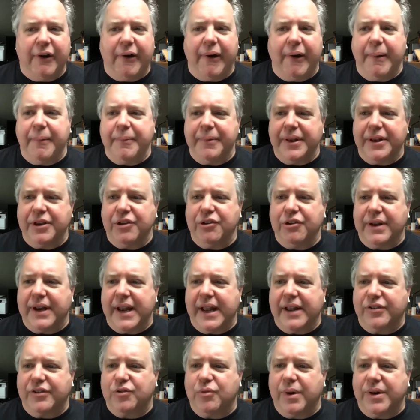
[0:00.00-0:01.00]
um, and you can
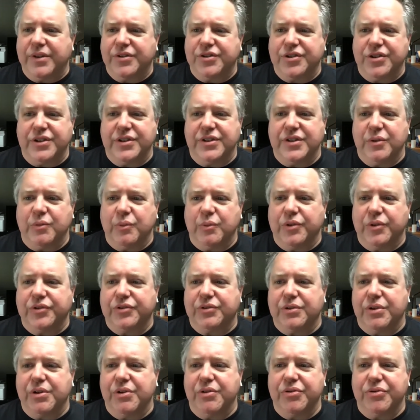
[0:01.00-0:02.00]
ask questions and we'll
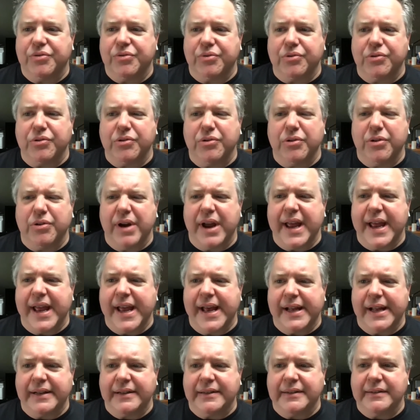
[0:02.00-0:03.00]
scroll through
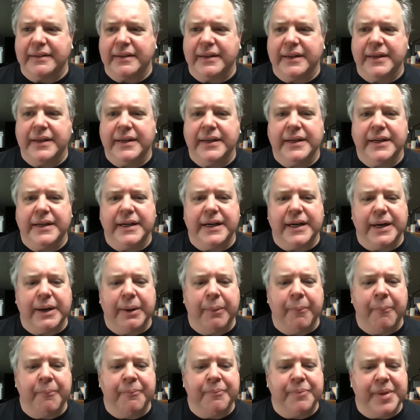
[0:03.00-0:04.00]
and
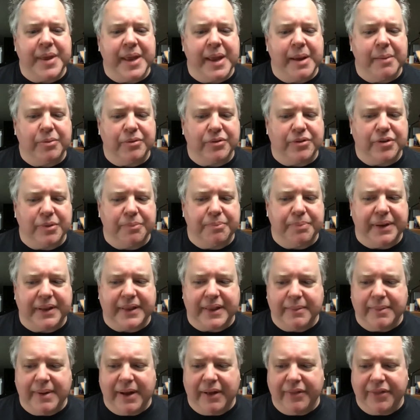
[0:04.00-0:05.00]
um, be able to pick
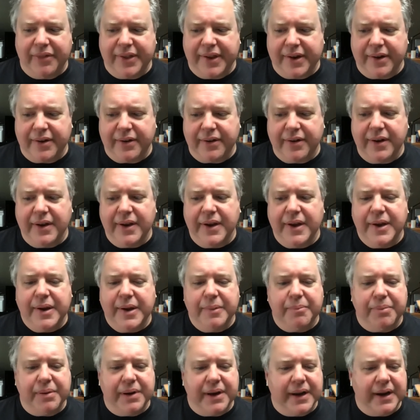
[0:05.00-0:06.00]
them out there.
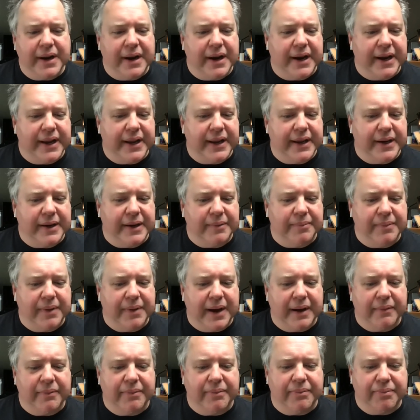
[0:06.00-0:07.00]
But I um,
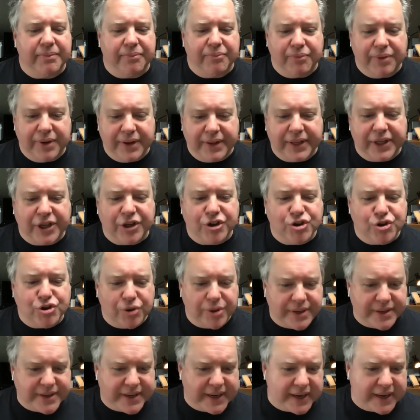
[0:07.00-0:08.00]
I really
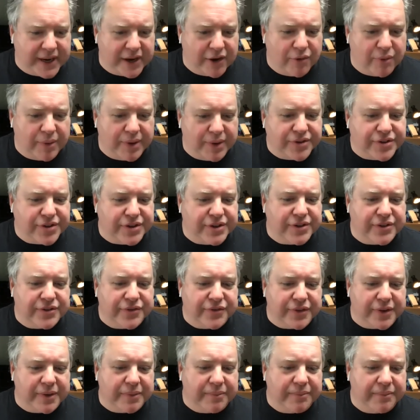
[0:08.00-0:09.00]
enjoy taking questions
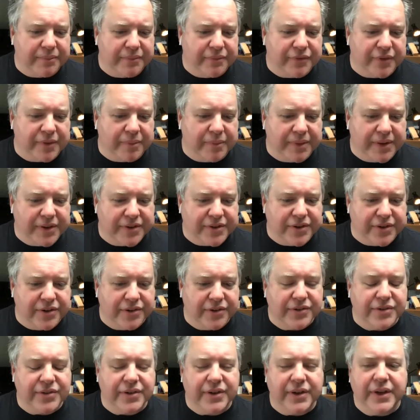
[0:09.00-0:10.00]
from from
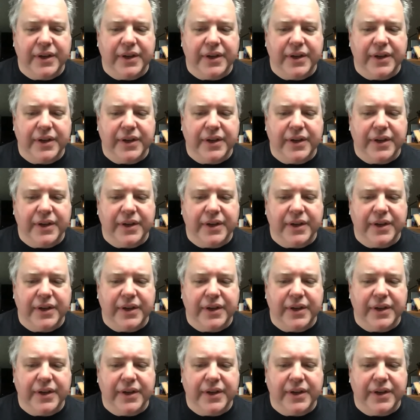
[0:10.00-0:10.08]
listeners,